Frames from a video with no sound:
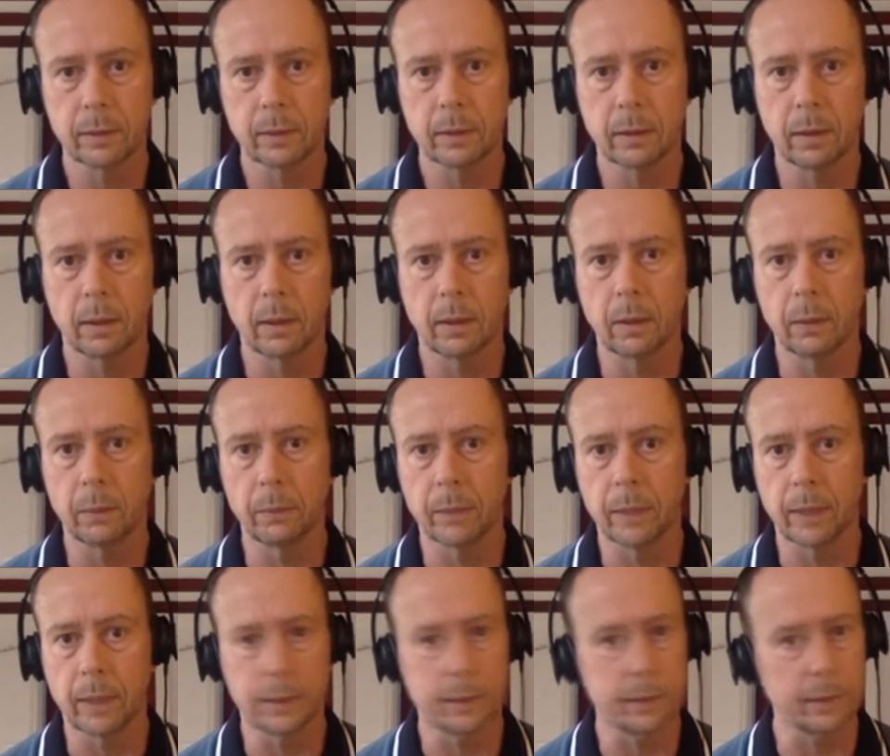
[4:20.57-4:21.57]

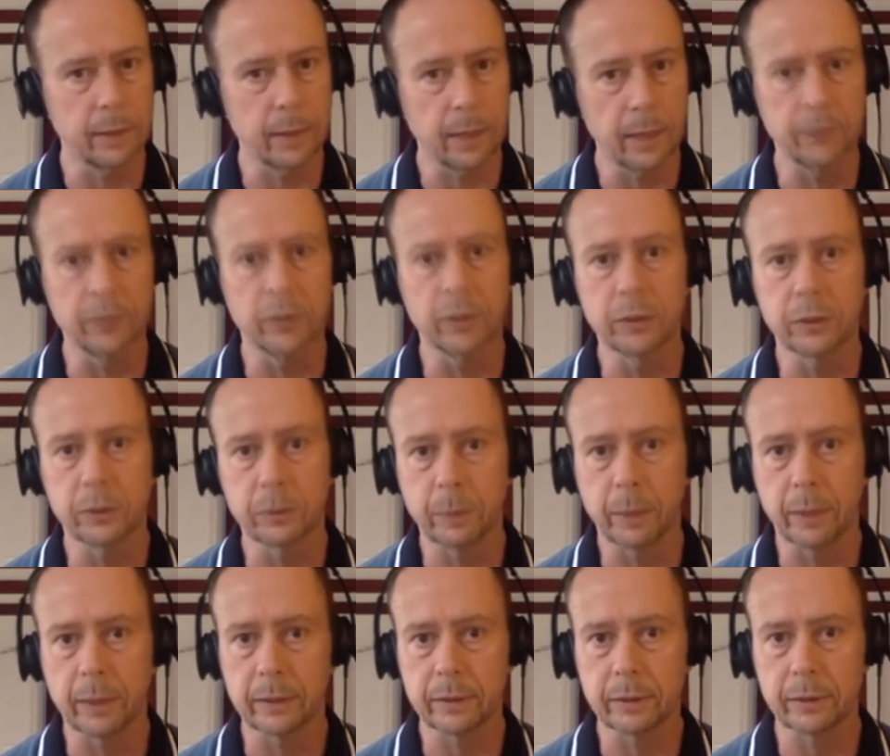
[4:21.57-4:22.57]
And it's an
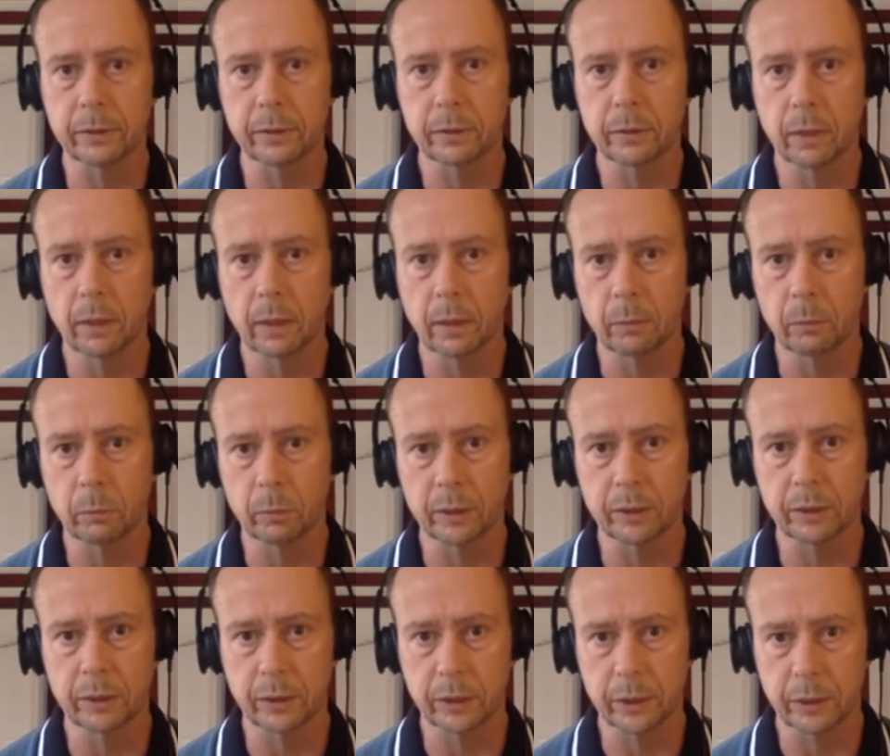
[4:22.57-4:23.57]
evidence-based
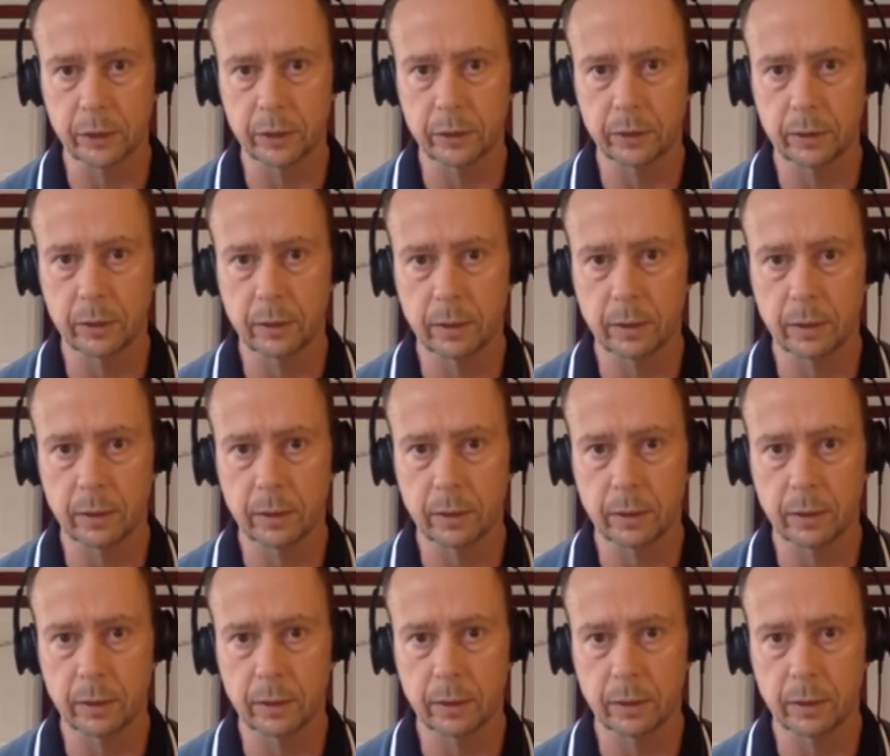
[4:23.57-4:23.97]
research